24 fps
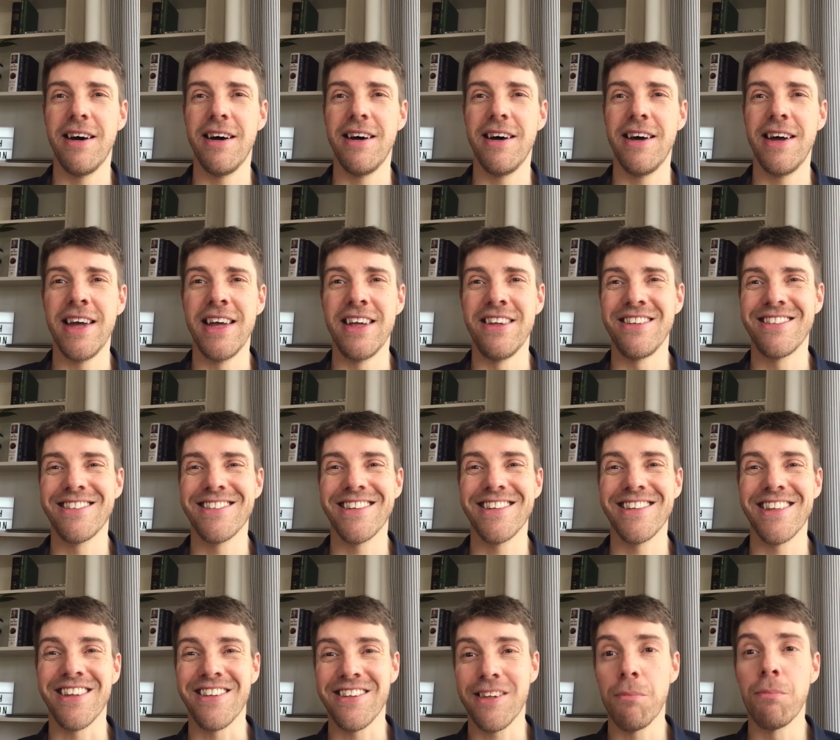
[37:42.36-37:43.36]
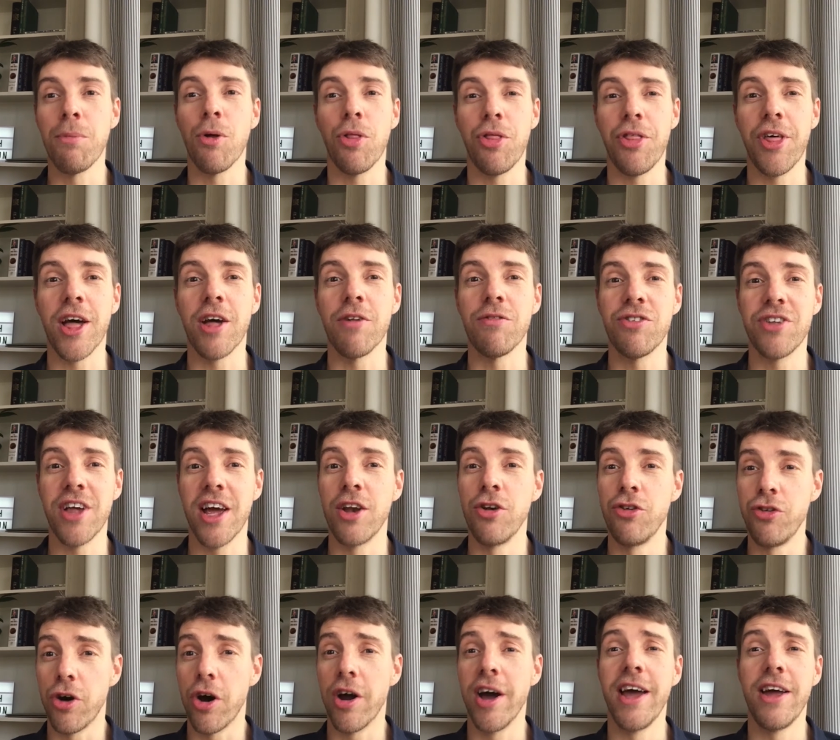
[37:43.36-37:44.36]
is the simple thing of saying,
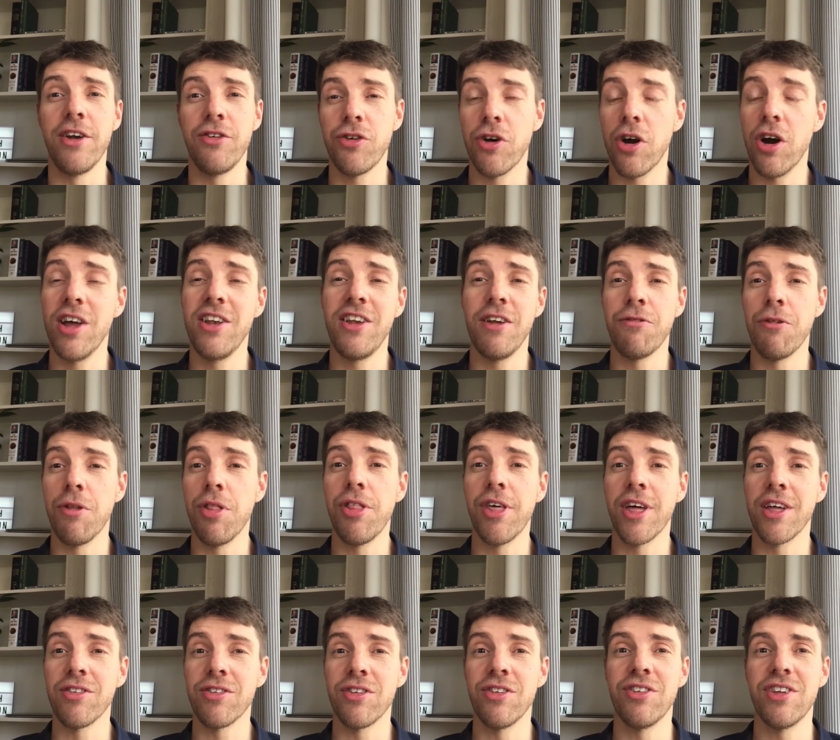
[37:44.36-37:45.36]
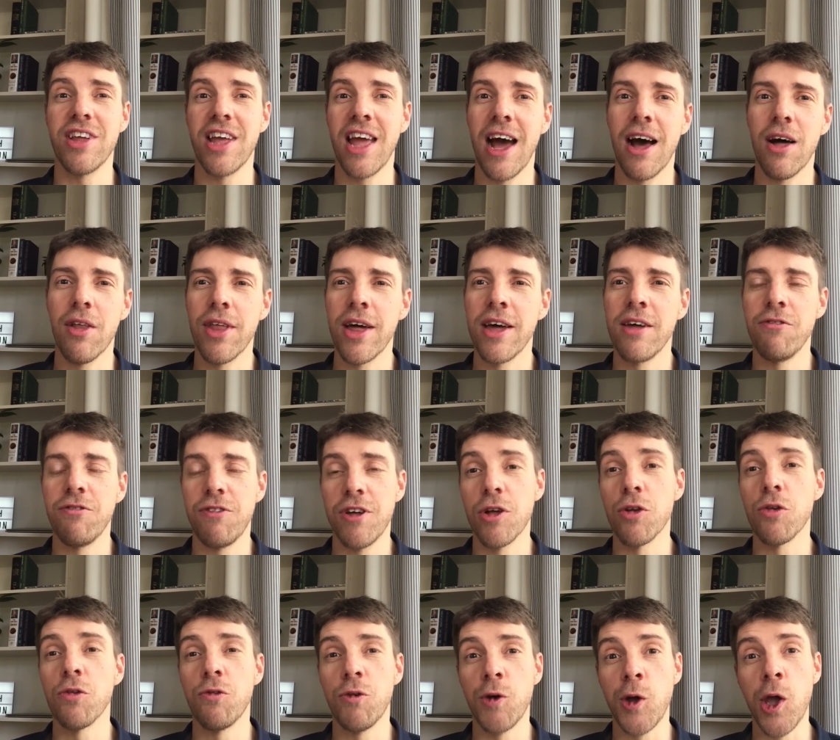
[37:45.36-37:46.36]
try different things and see how they feel
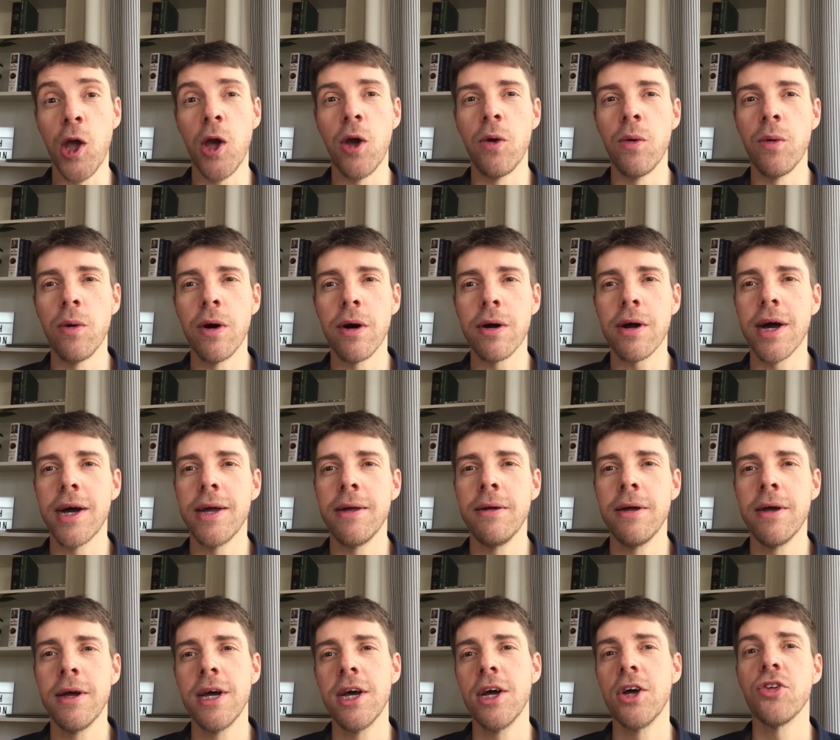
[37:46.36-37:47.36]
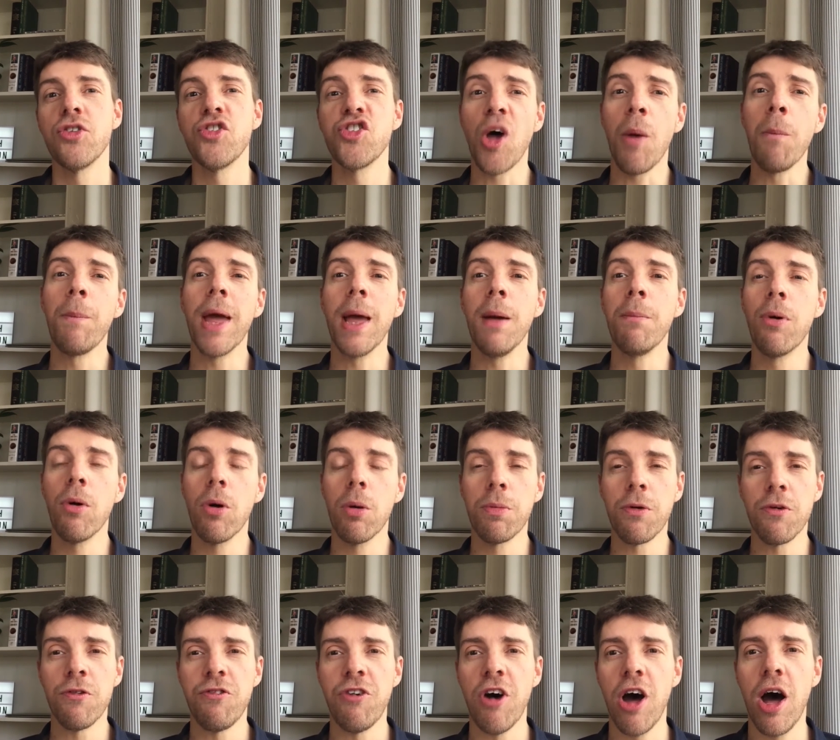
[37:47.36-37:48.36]
for you, okay? Some people
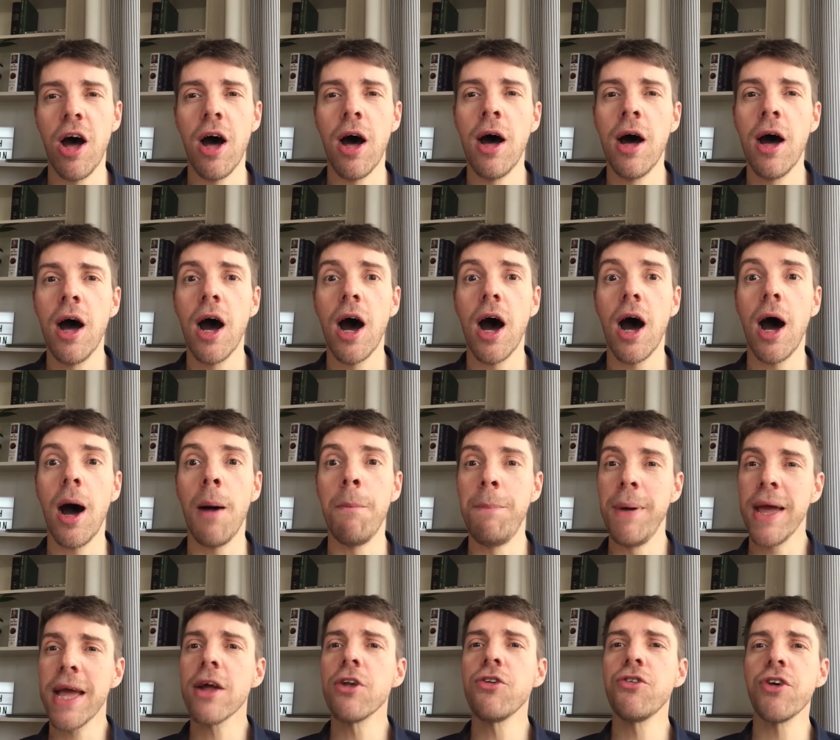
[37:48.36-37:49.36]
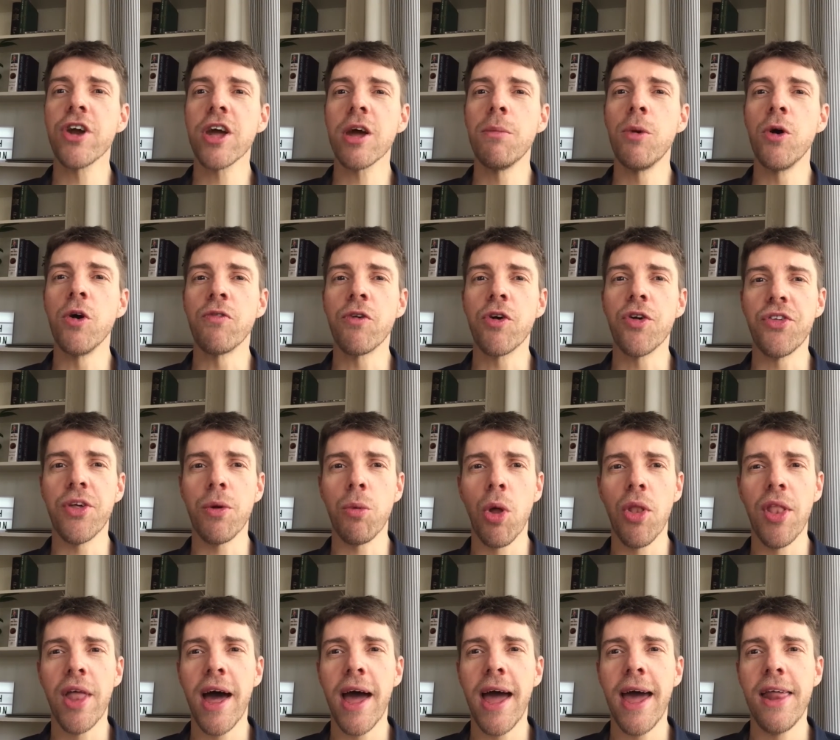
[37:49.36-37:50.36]
prefer a bigger trigger move because they want
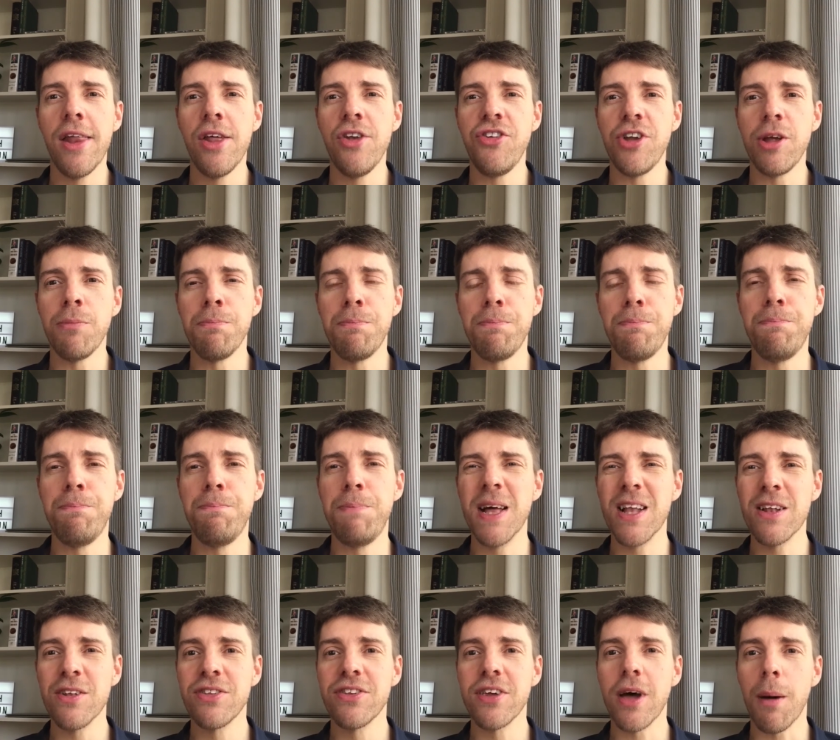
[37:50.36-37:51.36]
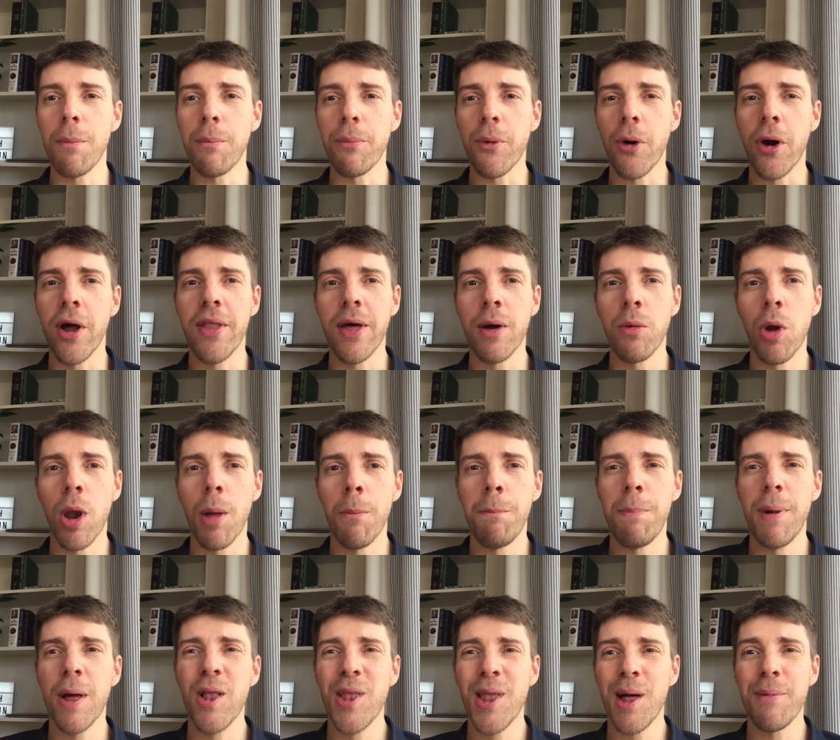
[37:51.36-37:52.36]
that energy built up, right? They want to
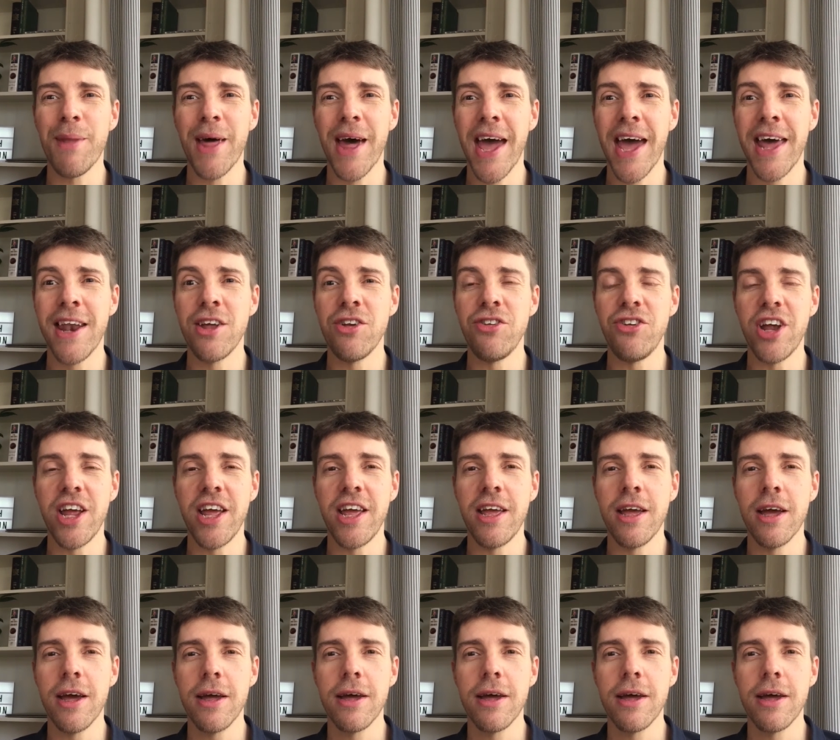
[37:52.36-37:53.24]
build up that energy